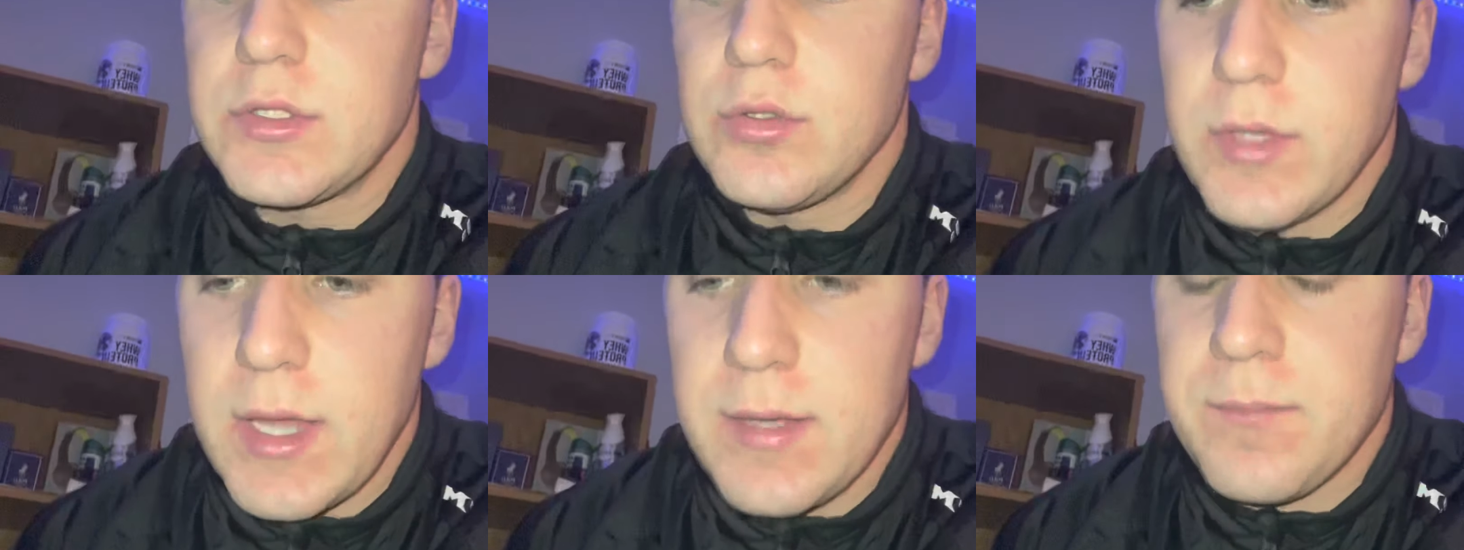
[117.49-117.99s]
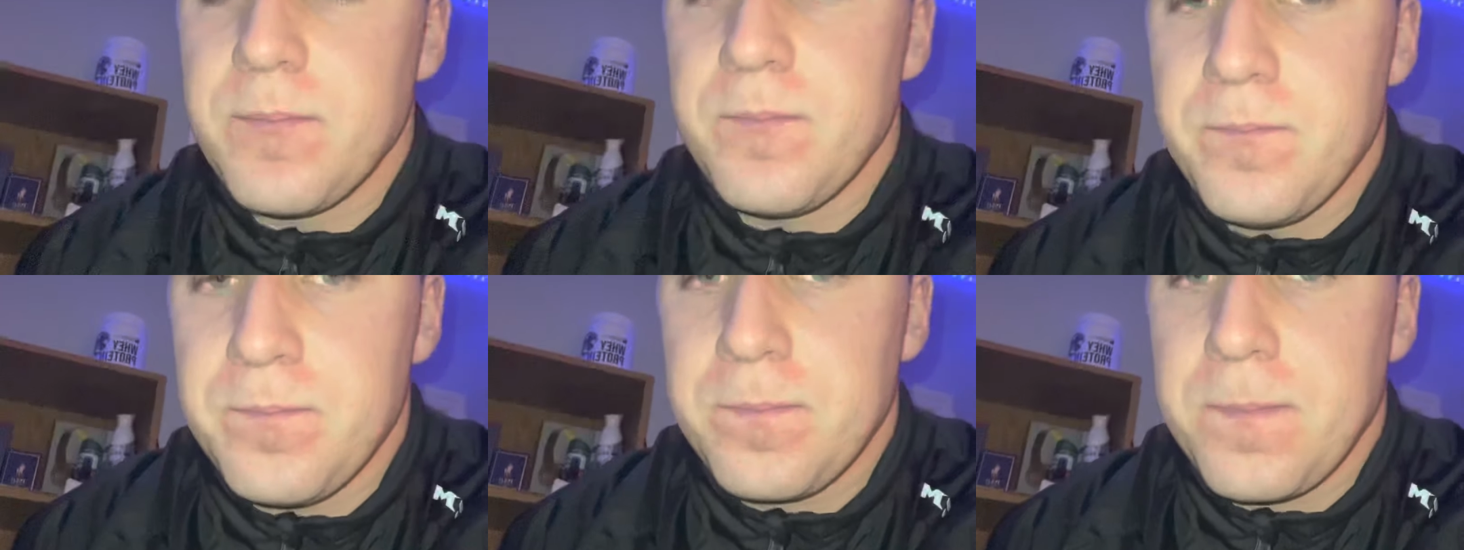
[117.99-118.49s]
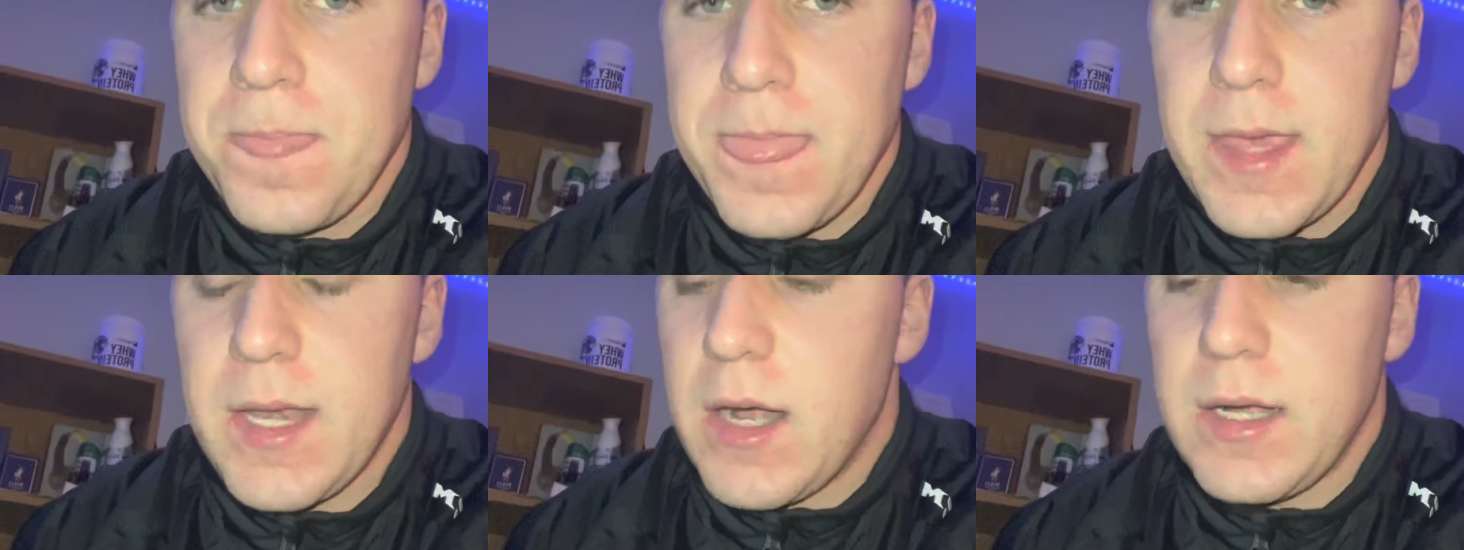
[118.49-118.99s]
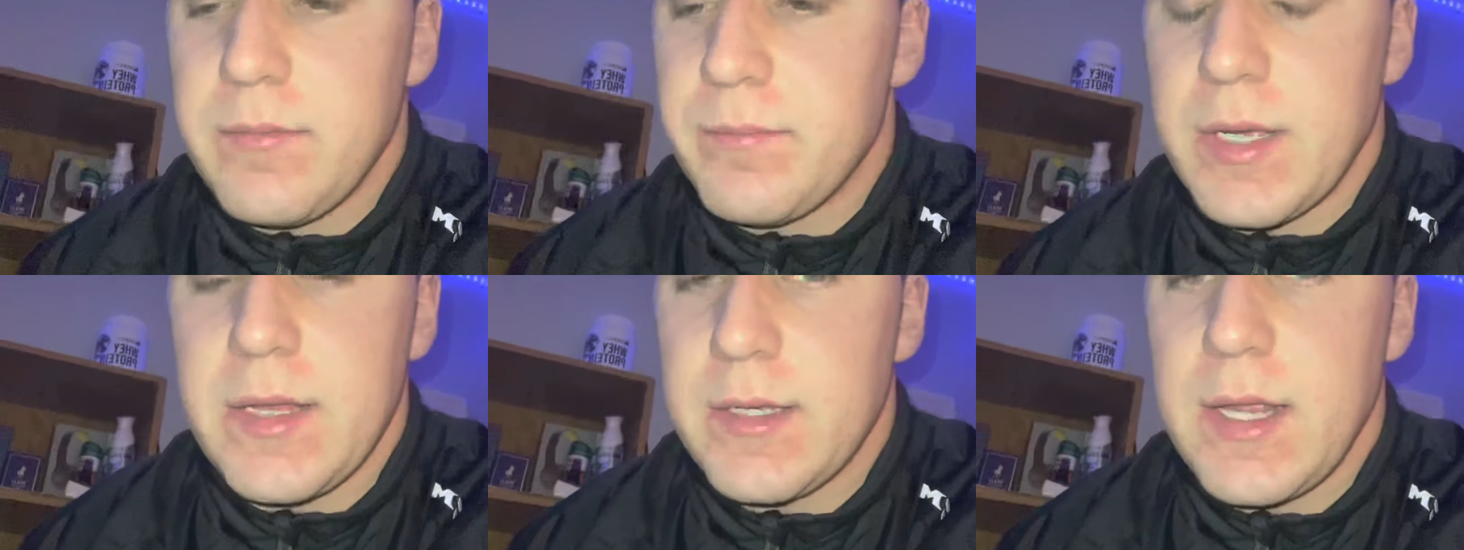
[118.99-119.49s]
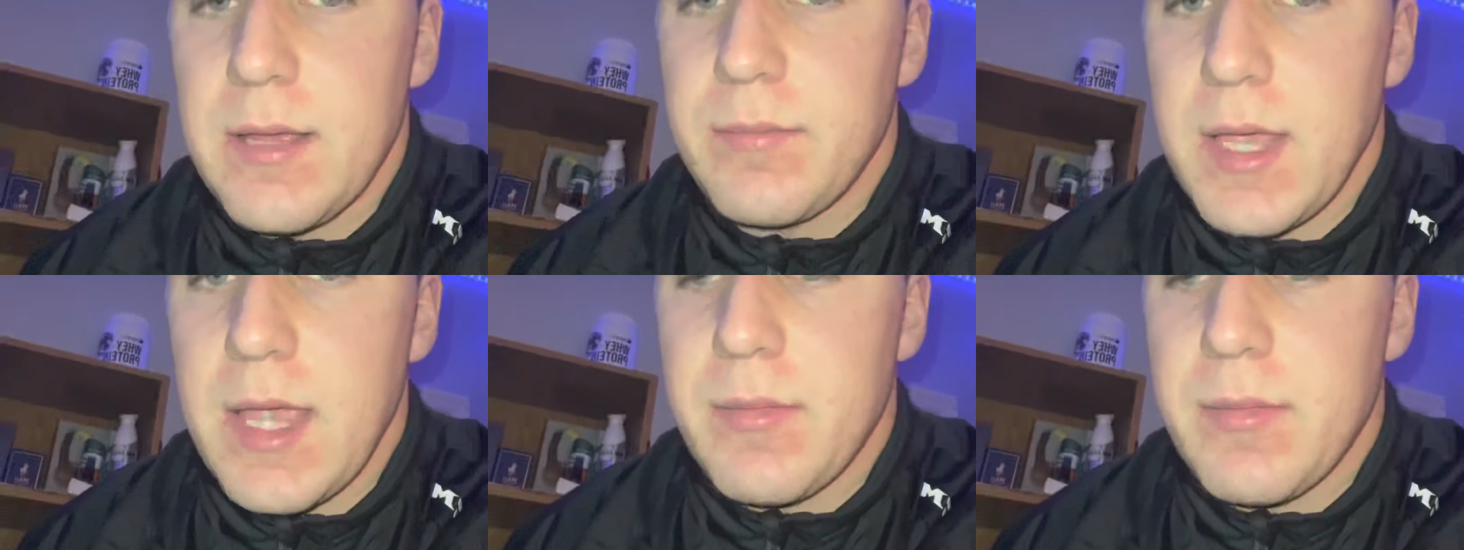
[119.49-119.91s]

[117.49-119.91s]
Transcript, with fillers: to them and I don't even play the damn game,